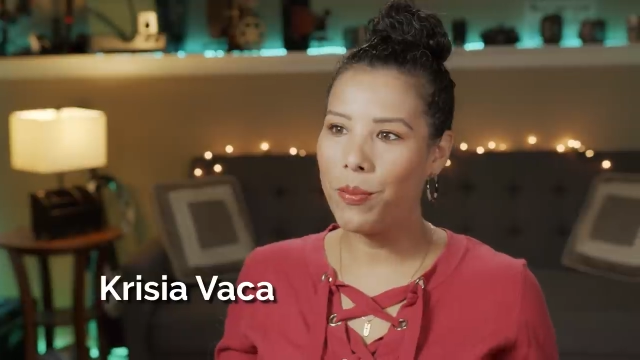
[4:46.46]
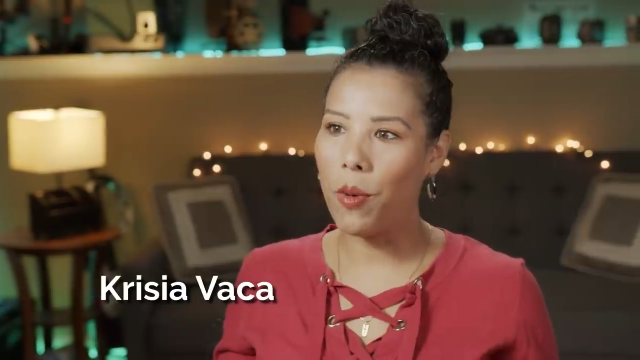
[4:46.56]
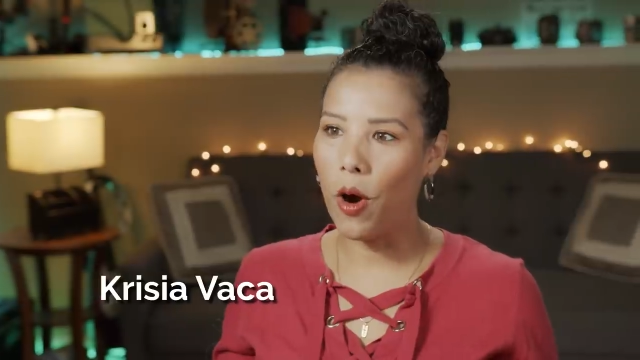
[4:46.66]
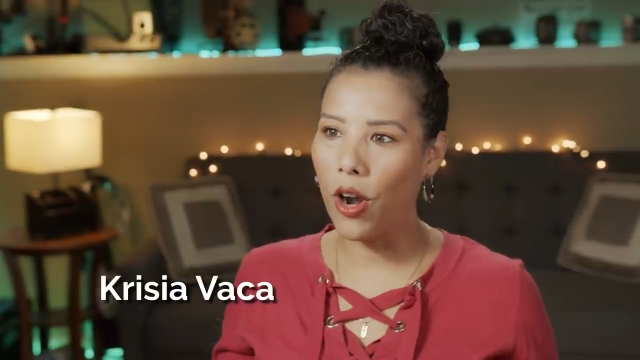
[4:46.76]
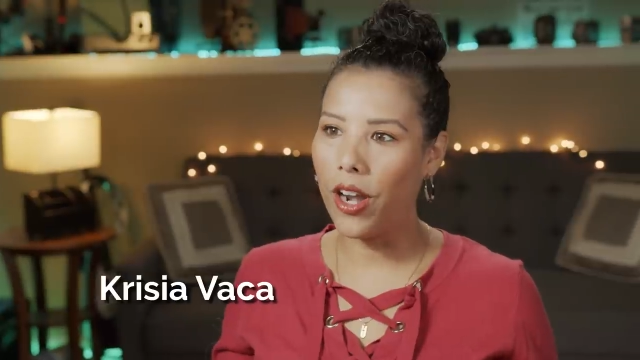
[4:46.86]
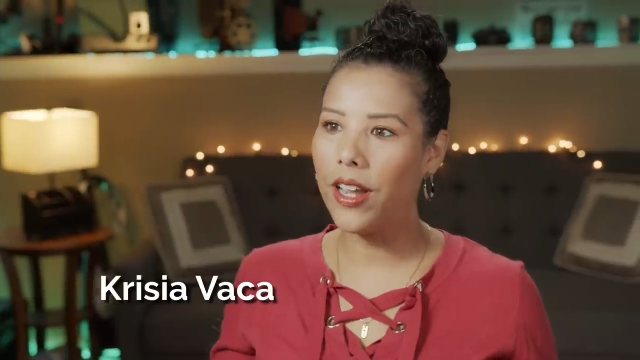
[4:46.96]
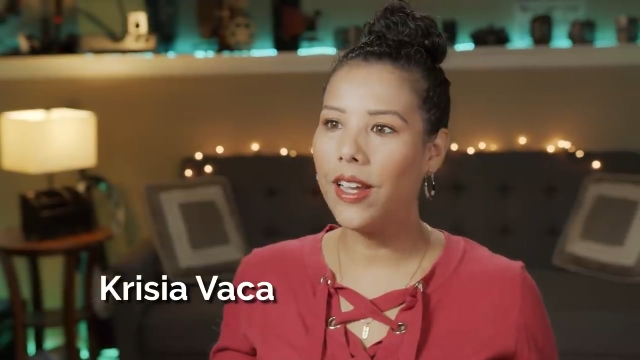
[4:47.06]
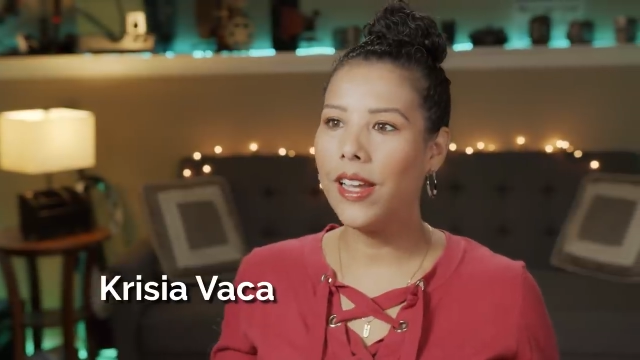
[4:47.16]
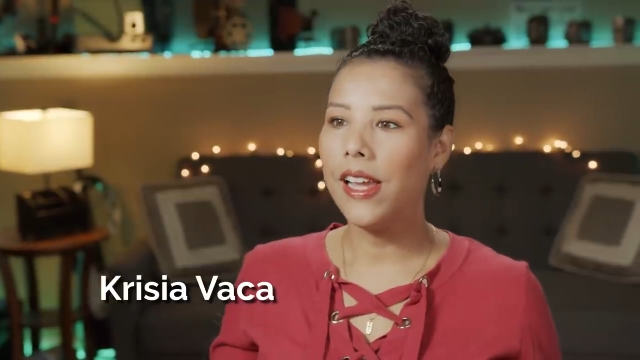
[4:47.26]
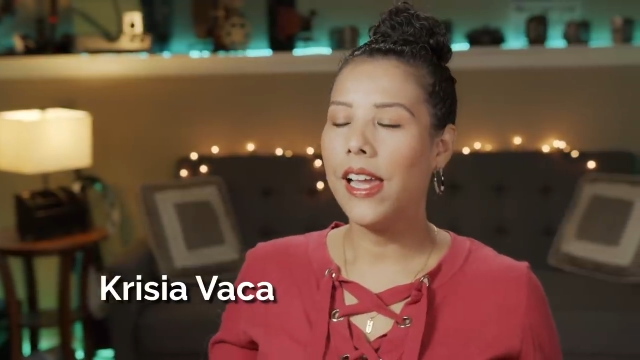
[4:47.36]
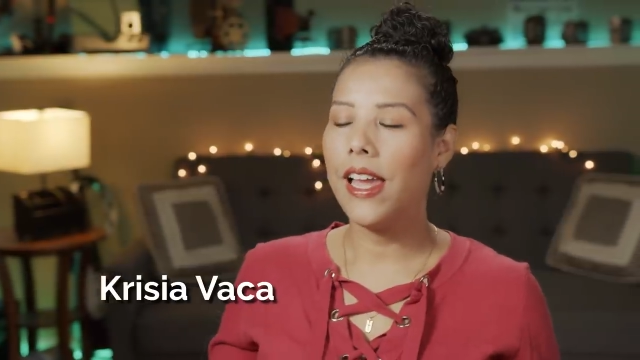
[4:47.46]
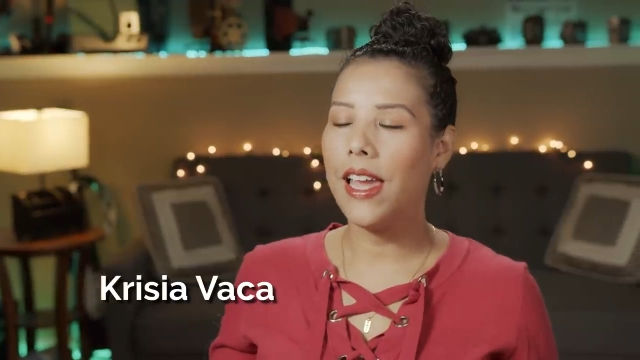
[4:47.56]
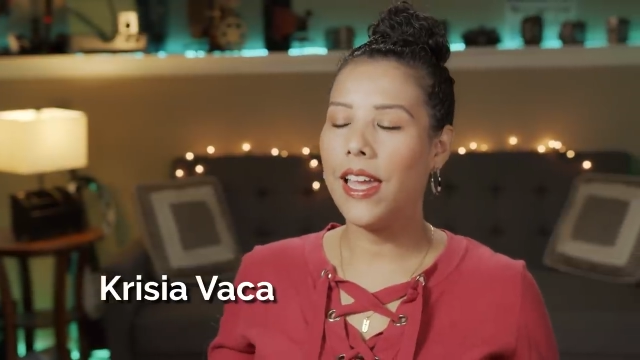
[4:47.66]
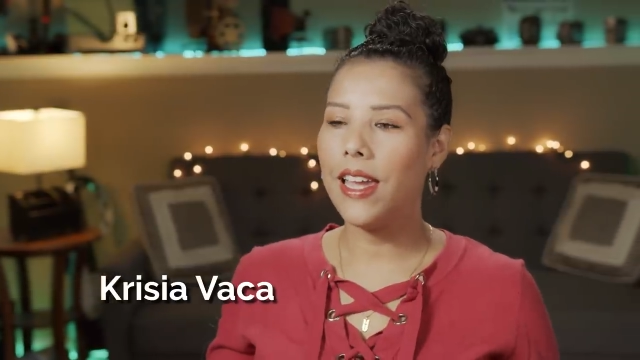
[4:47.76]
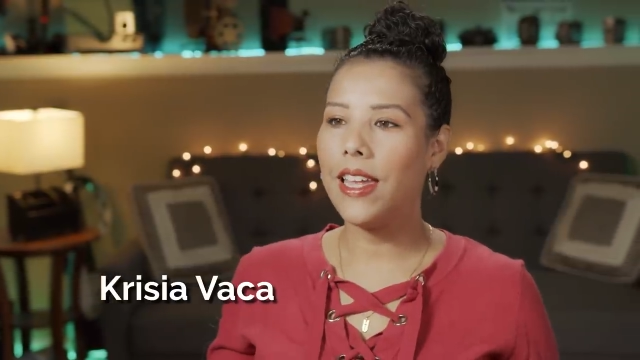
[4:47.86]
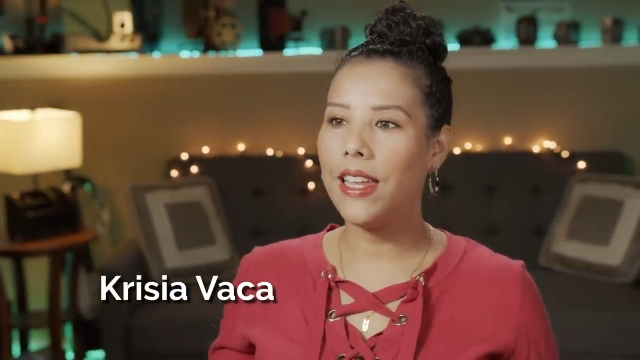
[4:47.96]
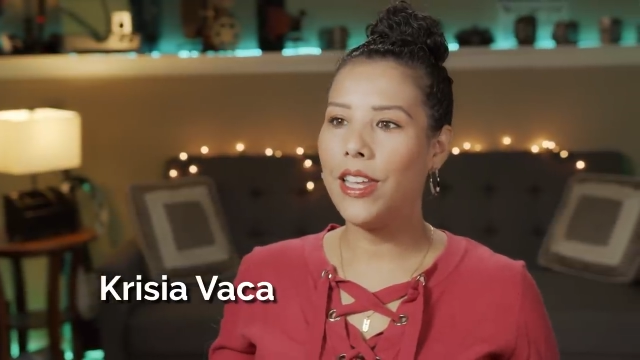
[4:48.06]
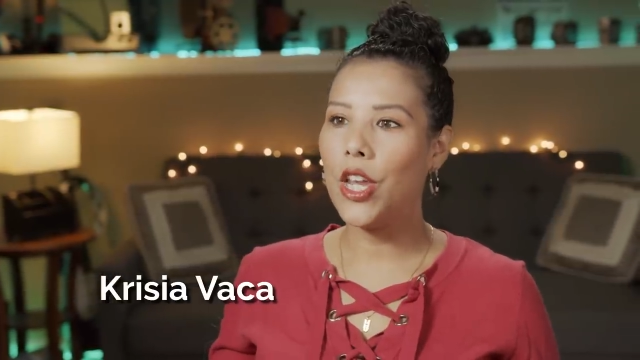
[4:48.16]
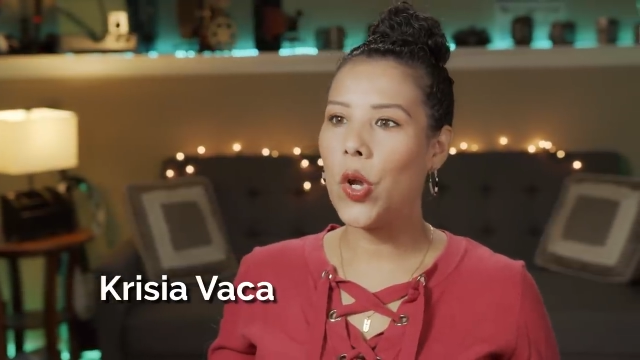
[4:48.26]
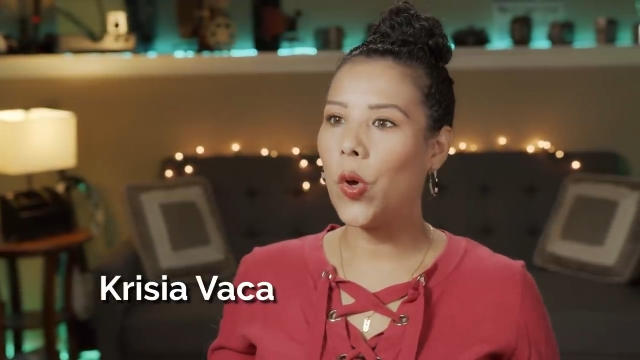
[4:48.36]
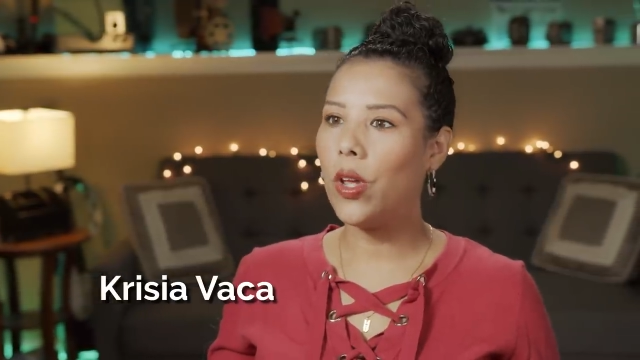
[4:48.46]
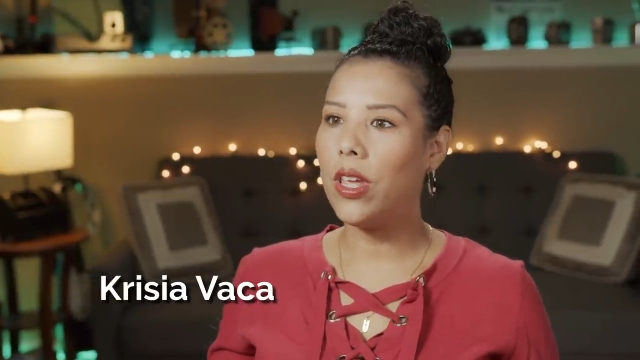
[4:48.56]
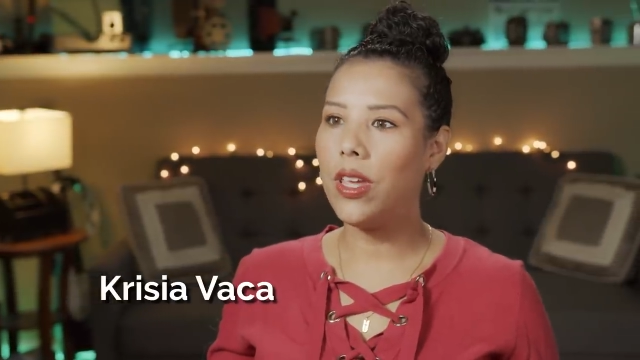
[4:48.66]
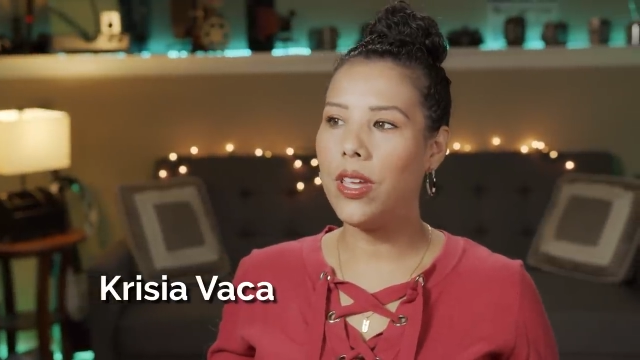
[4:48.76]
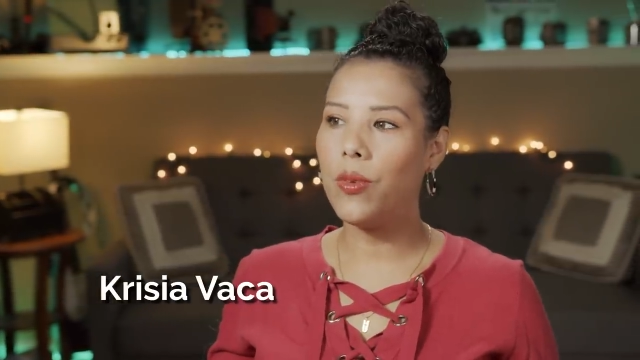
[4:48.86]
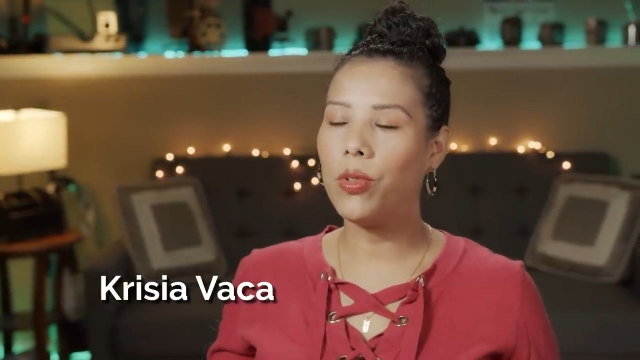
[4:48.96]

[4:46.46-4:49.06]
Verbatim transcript: park and you know he